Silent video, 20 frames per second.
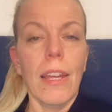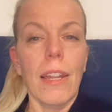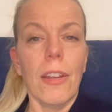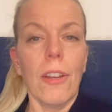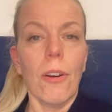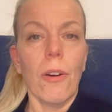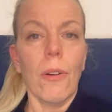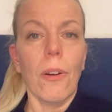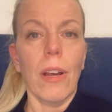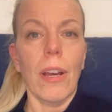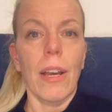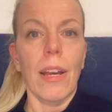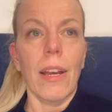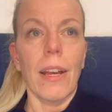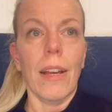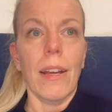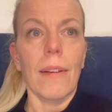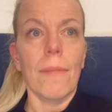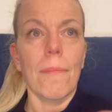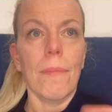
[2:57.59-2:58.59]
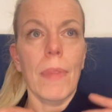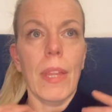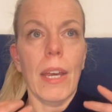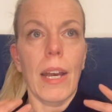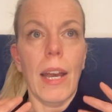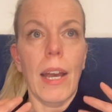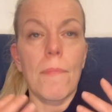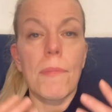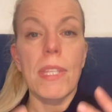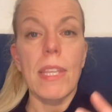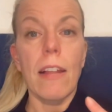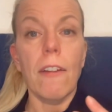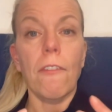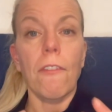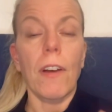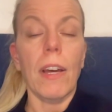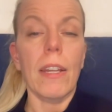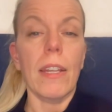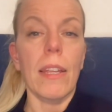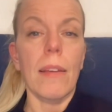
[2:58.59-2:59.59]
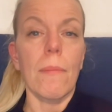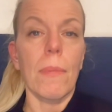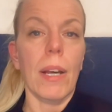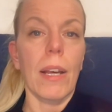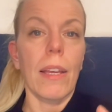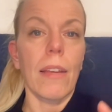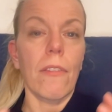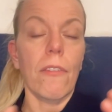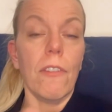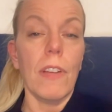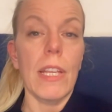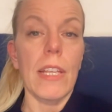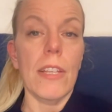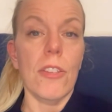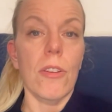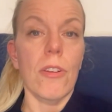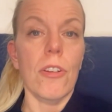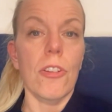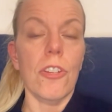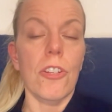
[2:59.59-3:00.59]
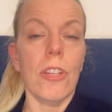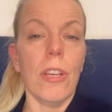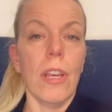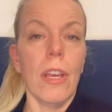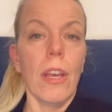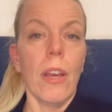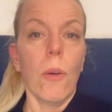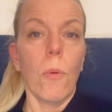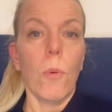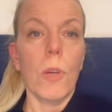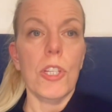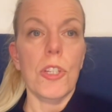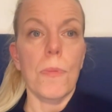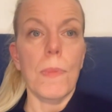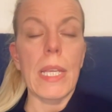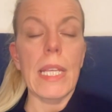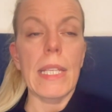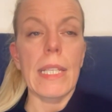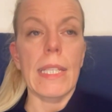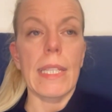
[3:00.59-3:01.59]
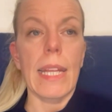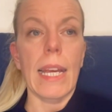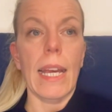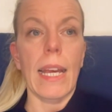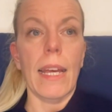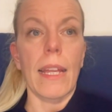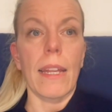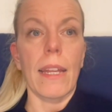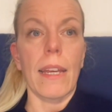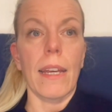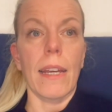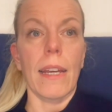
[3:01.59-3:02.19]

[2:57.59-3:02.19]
No, I'm self-funding my research, which means that